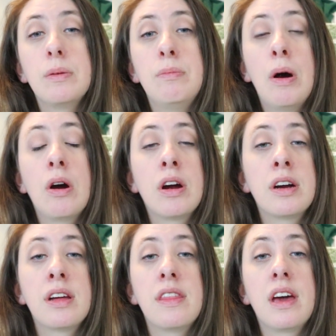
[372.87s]

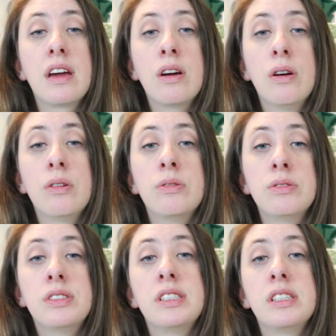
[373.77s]
bar that
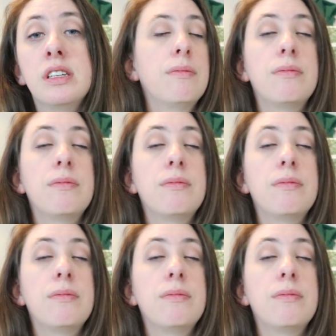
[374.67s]
goes